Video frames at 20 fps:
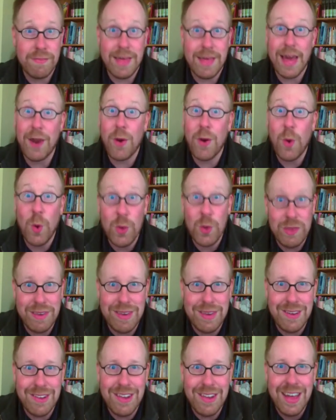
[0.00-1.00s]
that whole
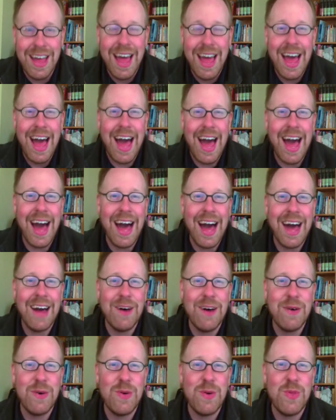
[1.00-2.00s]
deal,
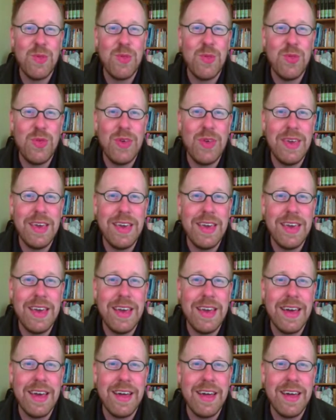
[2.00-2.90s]
the